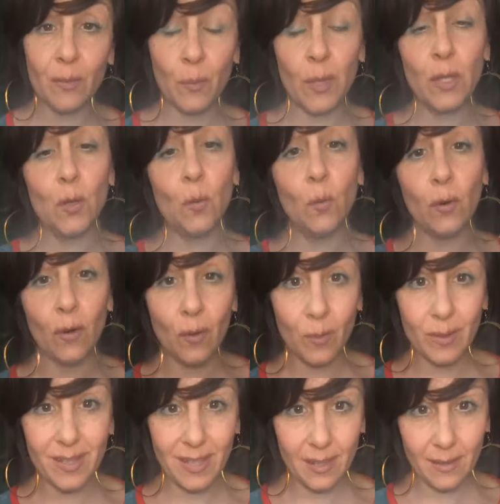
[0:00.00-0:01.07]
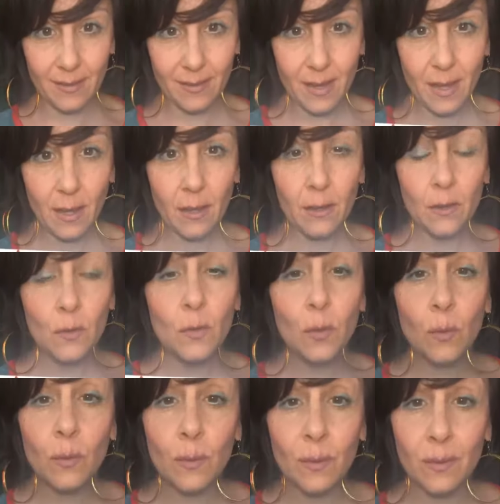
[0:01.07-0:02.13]
when you work with these
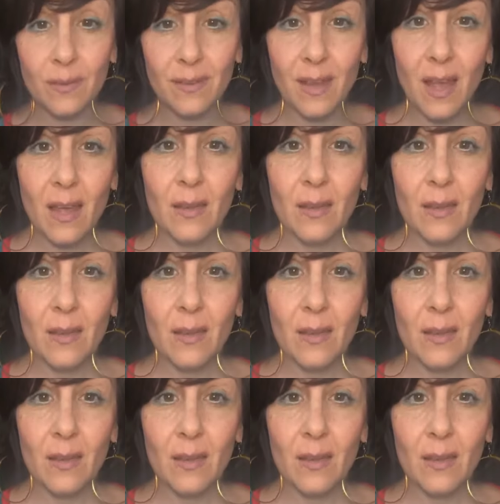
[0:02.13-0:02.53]
tools.